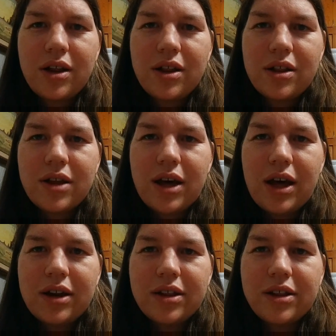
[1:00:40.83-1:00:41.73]

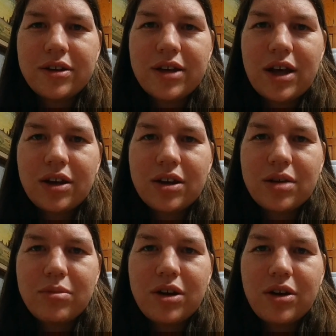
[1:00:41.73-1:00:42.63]
that the set
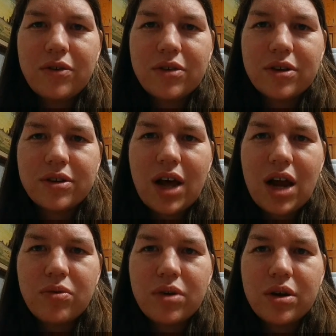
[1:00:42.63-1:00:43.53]
coming over the side
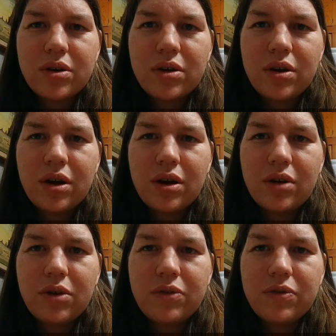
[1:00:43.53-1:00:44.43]
would
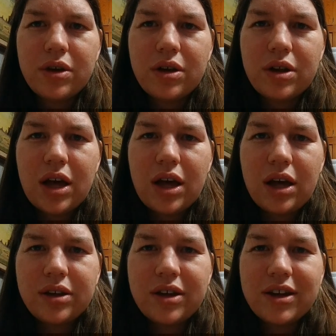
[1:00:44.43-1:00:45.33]
reveal a
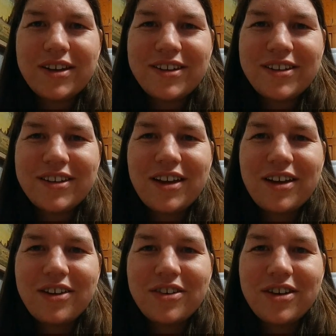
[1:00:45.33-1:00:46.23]
second set
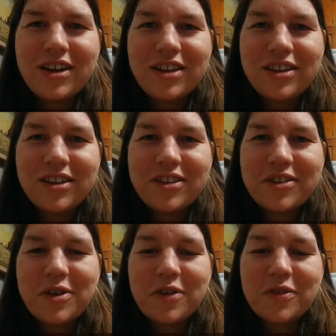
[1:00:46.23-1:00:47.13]
underneath the
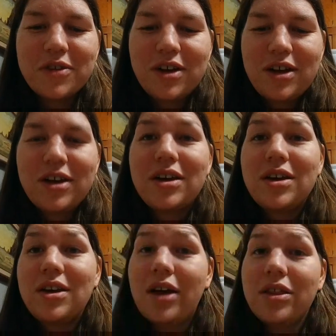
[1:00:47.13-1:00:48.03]
roof.
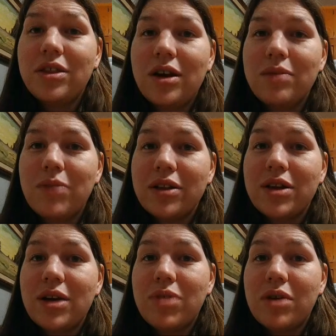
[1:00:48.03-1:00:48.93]
I thought about
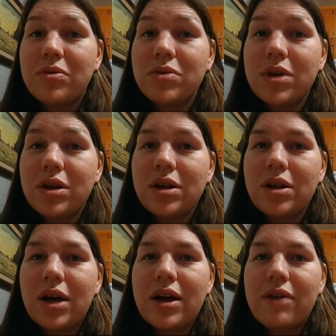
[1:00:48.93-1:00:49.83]
that, but I really
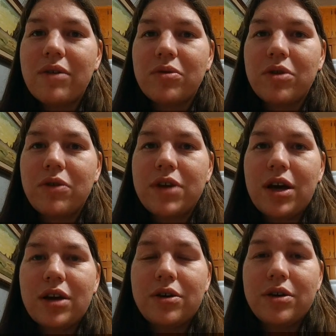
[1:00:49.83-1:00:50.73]
like having a roof
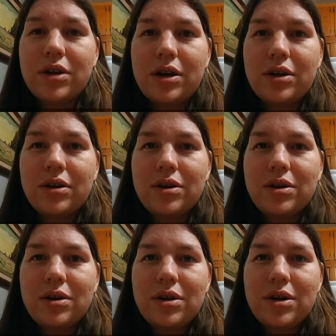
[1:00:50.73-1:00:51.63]
deck on there.
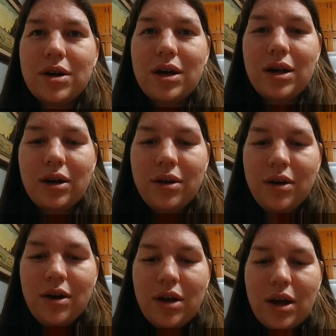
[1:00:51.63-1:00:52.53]
And
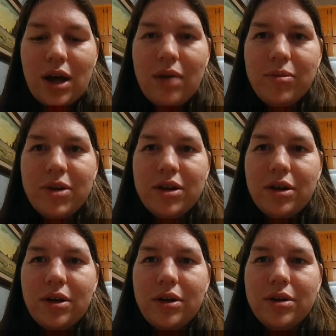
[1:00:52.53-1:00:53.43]
I'm
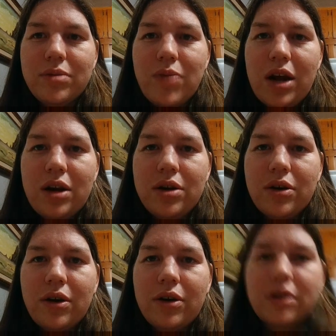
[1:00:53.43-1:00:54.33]
still debating
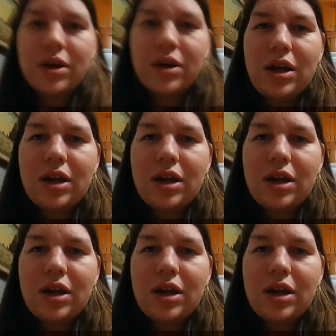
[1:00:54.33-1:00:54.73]
on getting